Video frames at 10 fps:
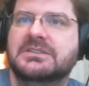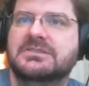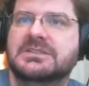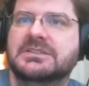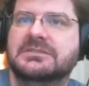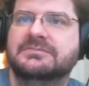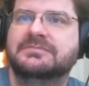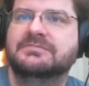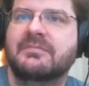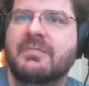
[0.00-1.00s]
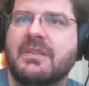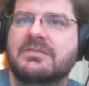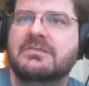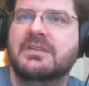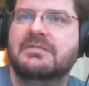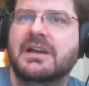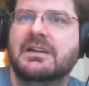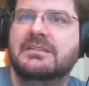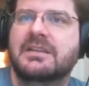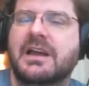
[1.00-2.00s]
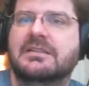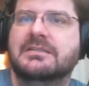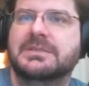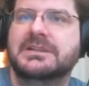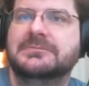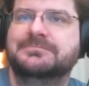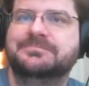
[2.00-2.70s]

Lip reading: interesting to have gotten that completed.